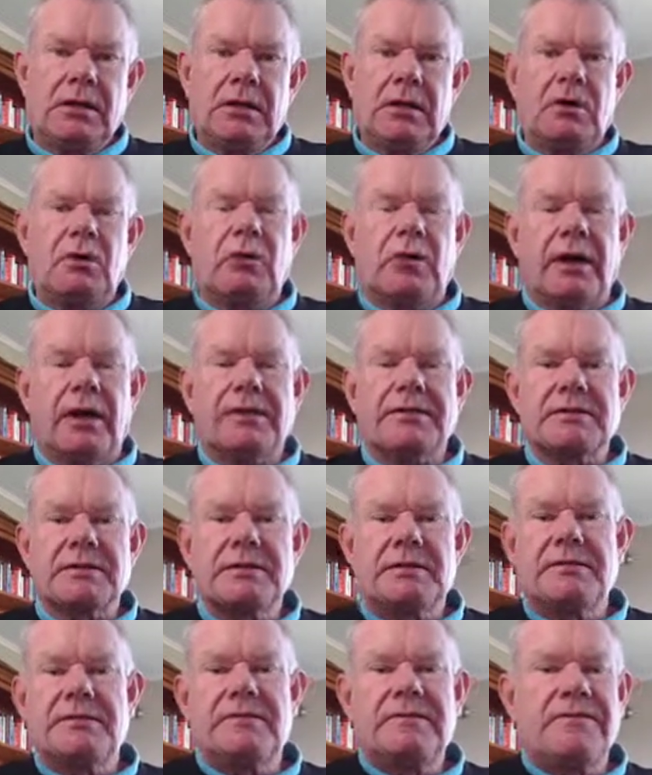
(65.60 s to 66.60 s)
All right.
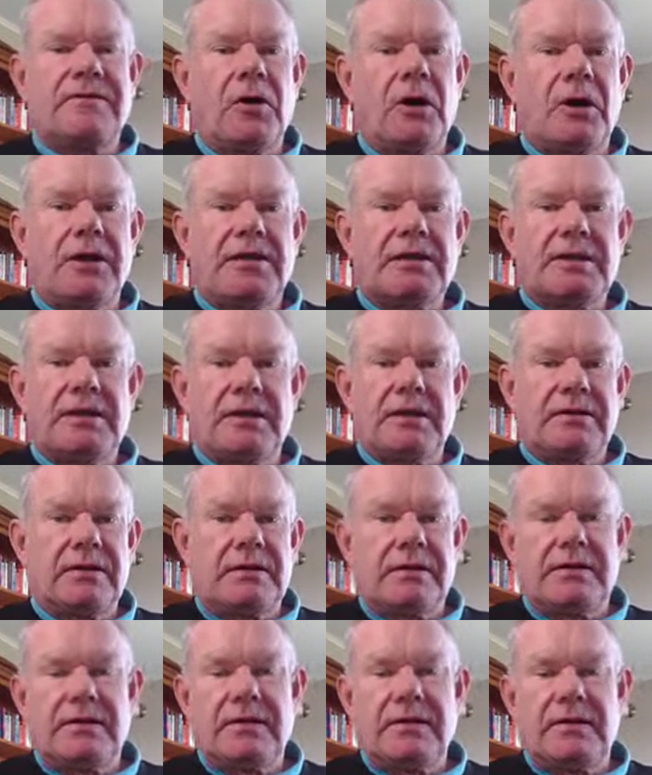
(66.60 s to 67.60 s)
To find
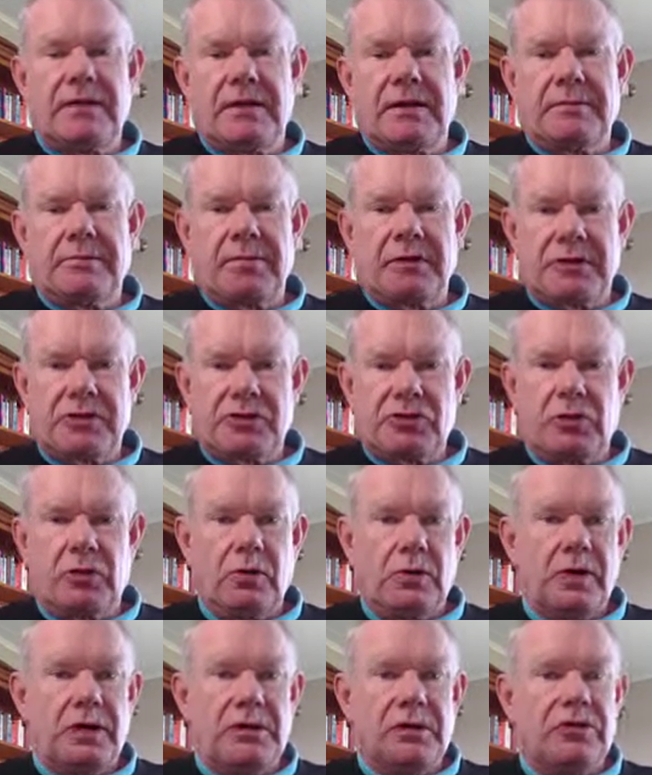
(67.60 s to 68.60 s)
the
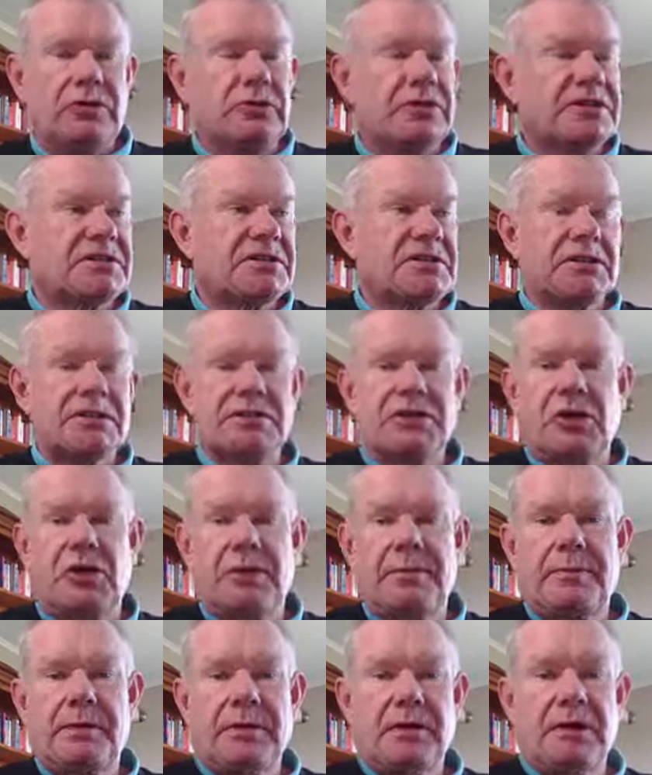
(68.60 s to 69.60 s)
controller, you just
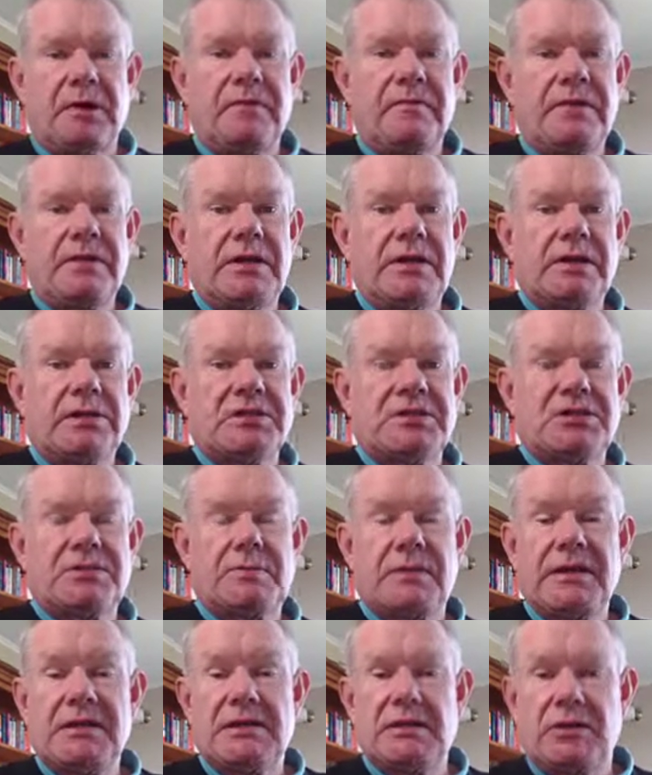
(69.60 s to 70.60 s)
type in Video
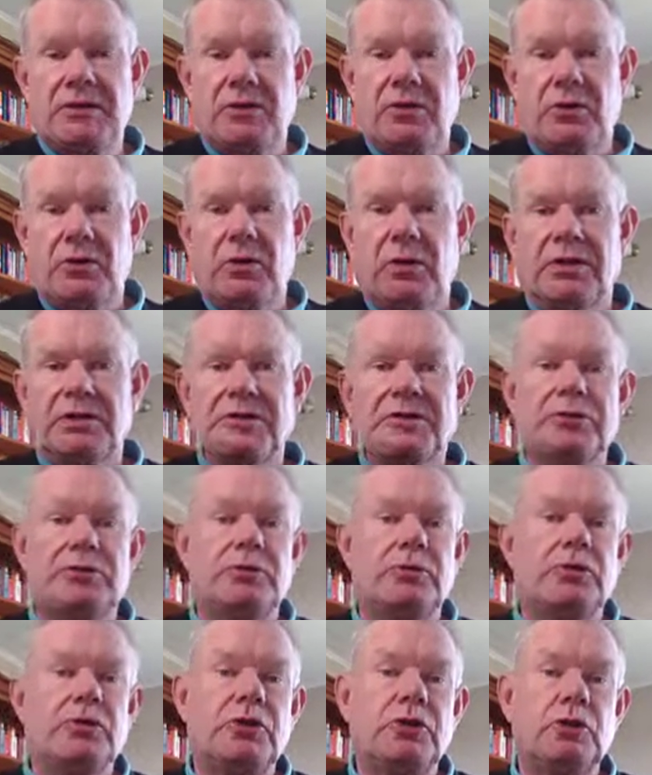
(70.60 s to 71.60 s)
Speed Controller to
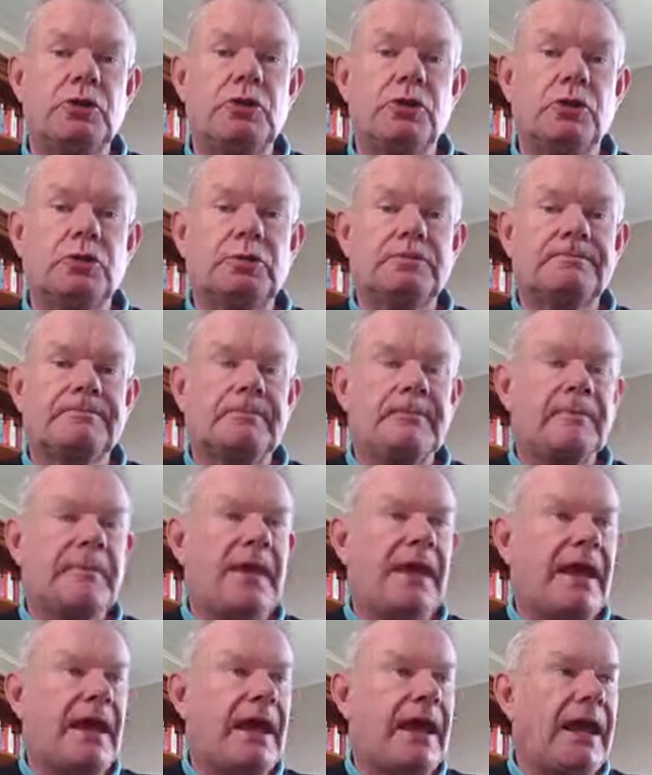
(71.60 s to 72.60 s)
Google,
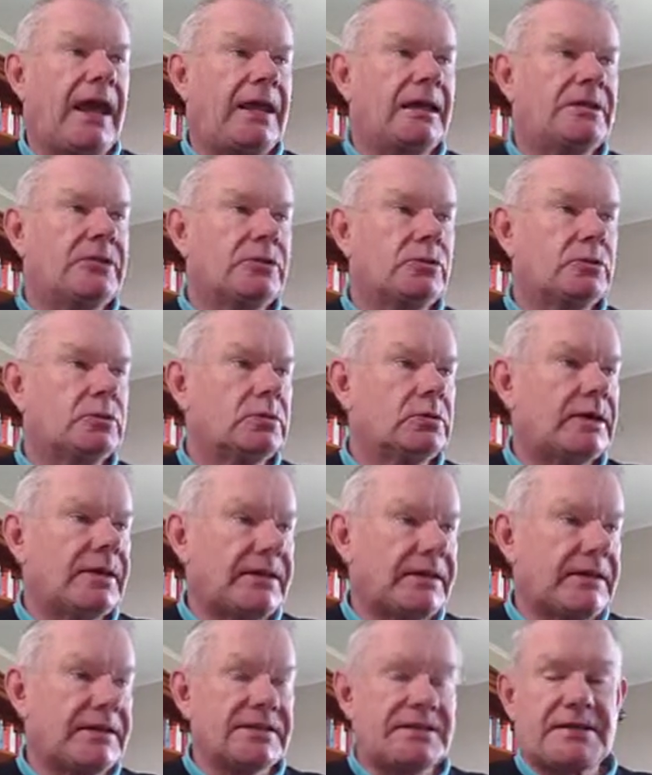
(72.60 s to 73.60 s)
and you will
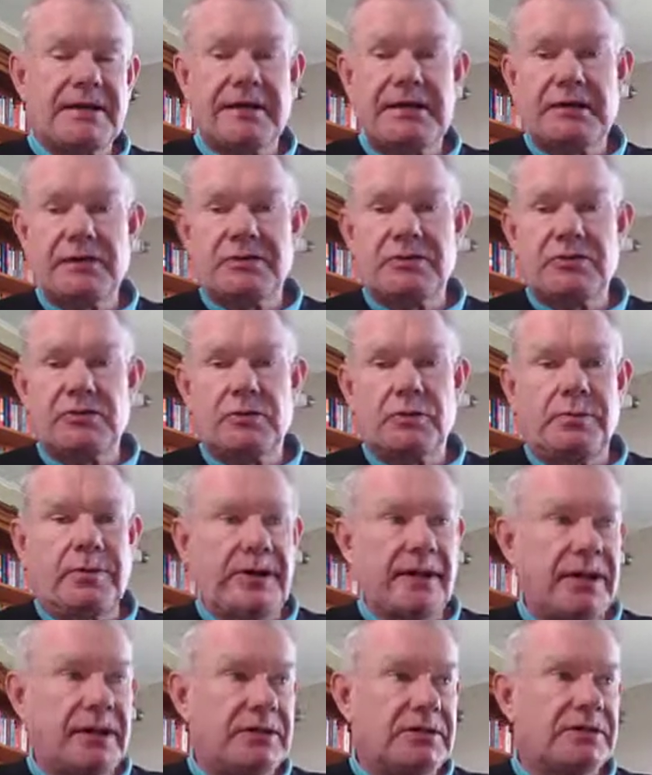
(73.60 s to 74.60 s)
get taken to a
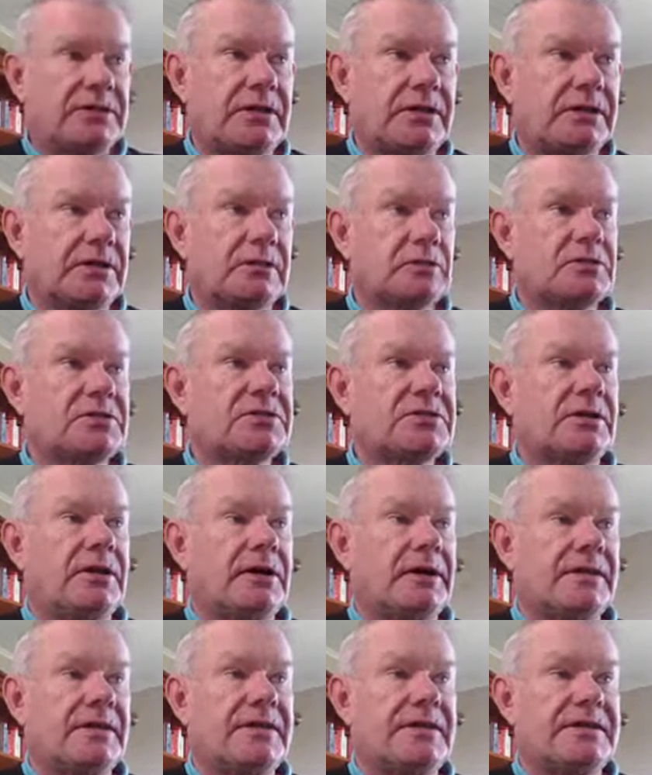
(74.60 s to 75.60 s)
page that looks like
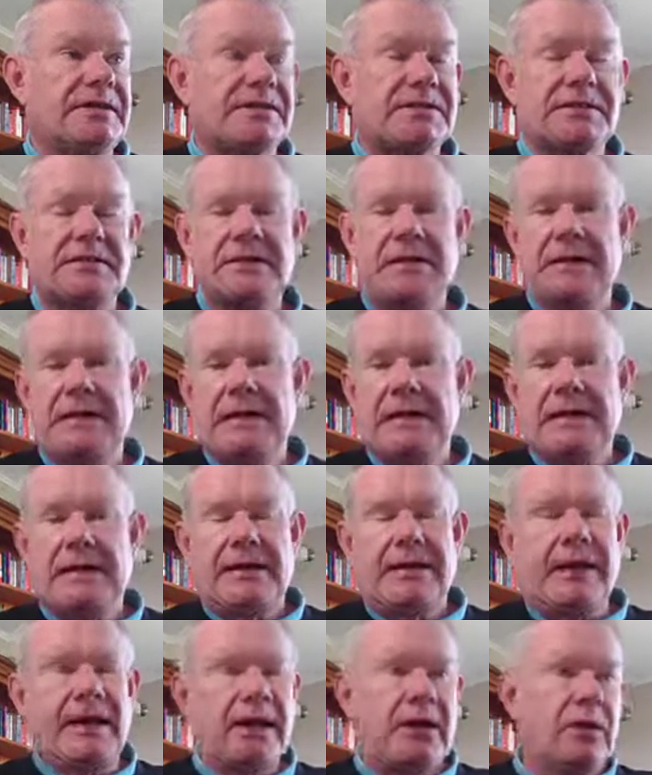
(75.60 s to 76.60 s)
this.
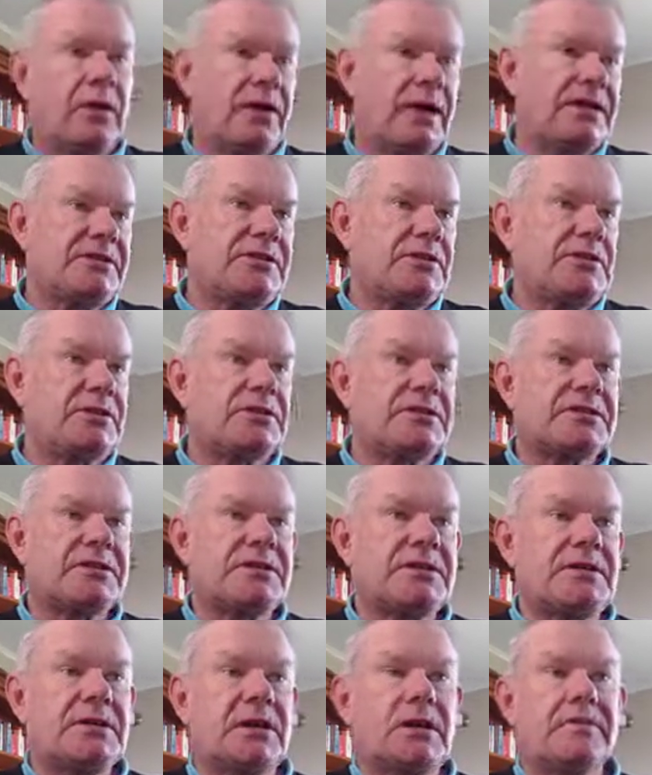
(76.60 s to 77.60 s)
Now, as you can
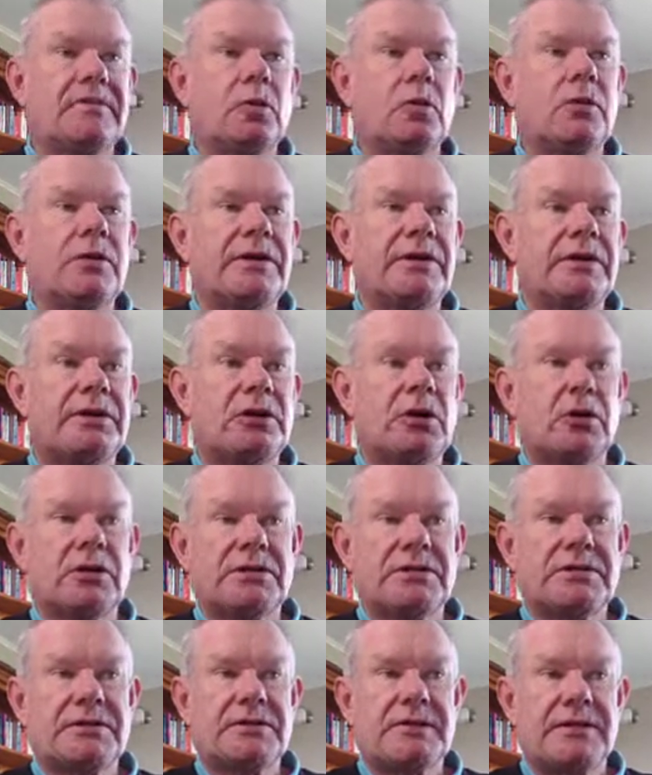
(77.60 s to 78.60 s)
see, I've already
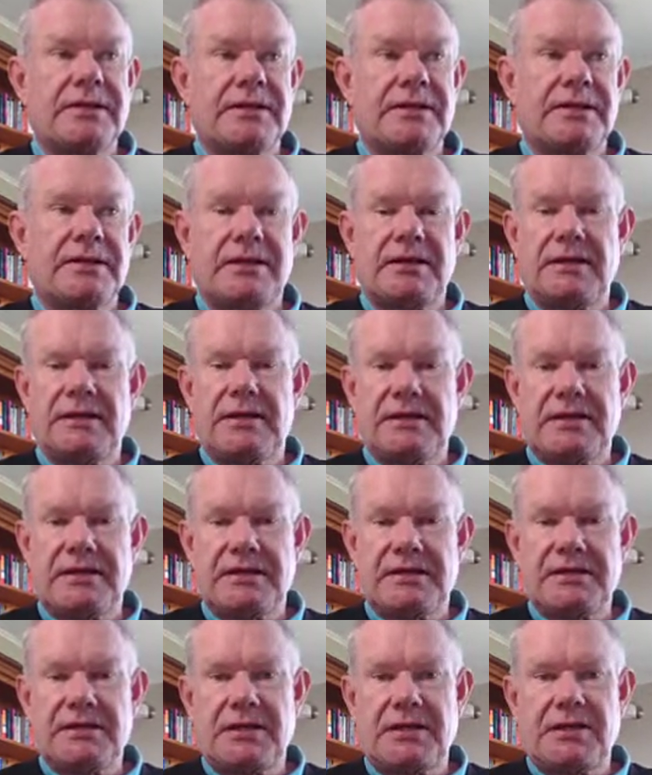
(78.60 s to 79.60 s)
got the
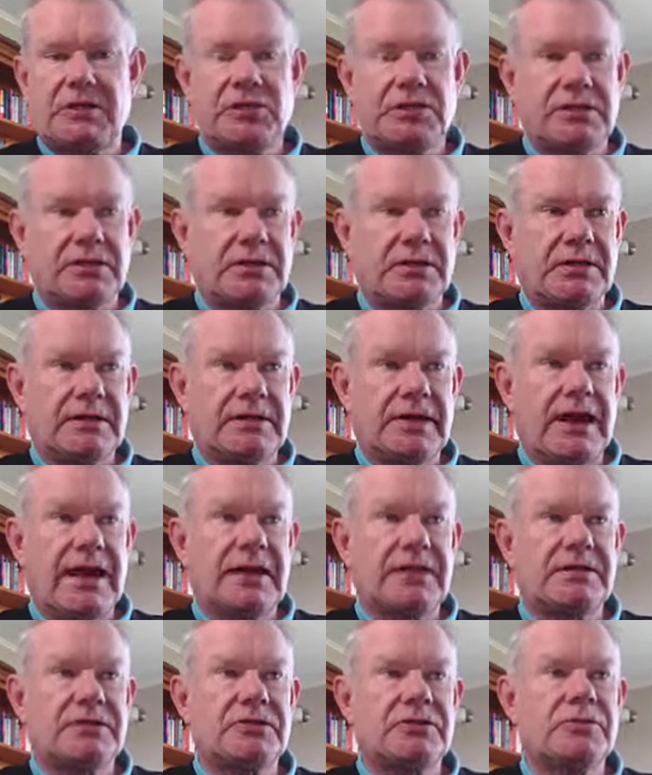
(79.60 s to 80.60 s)
extension
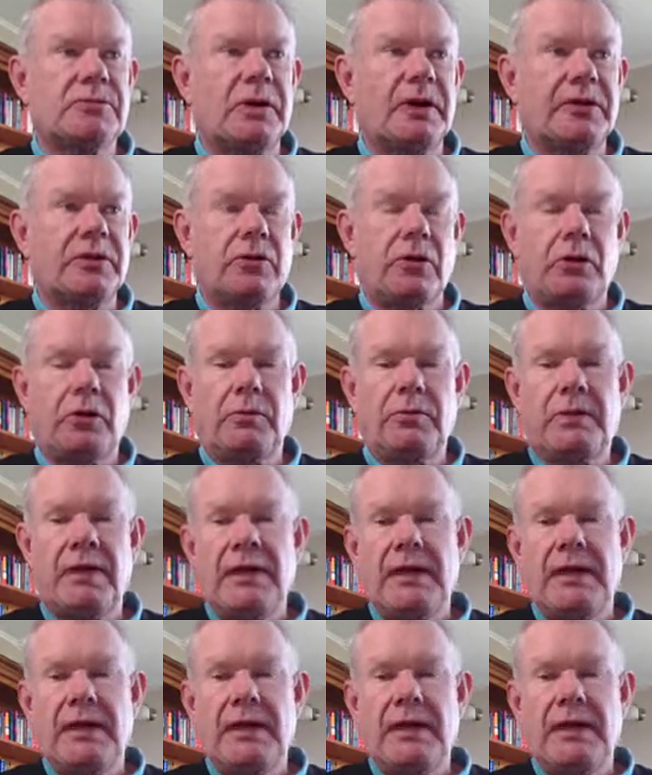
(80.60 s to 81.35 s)
added to my Chrome.